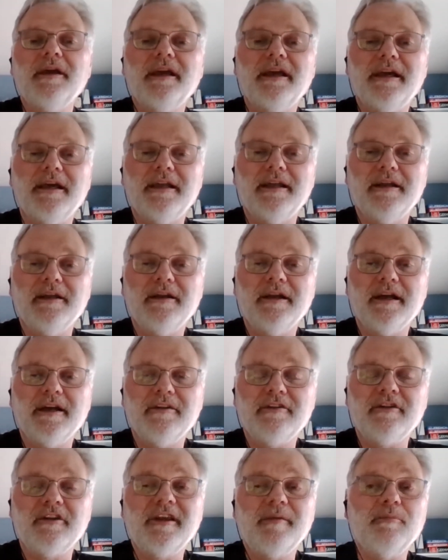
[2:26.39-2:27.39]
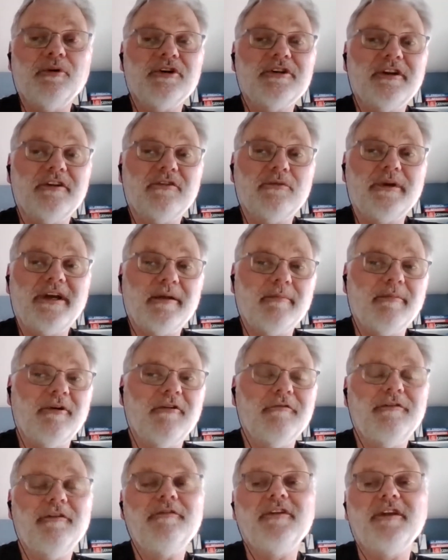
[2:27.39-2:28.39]
And uh, so they booked us. We had
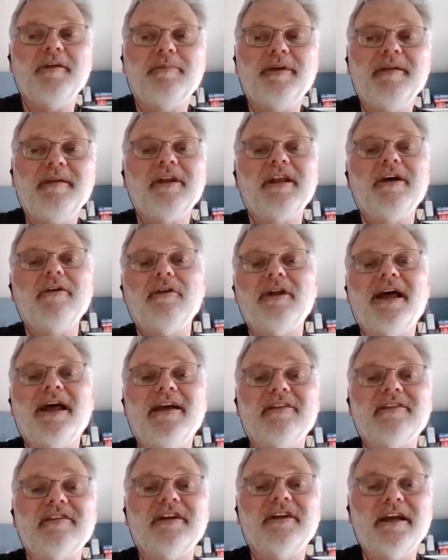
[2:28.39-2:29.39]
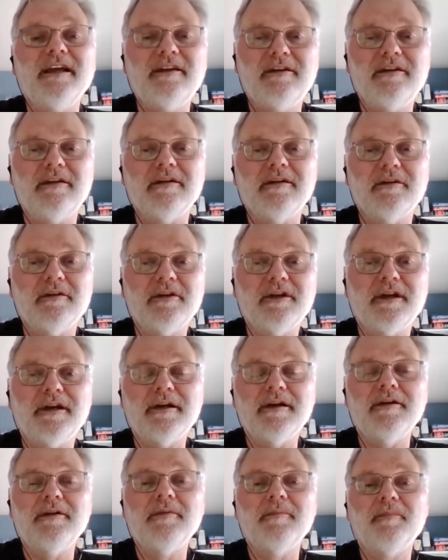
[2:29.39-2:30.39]
about 50 people out last night, and uh,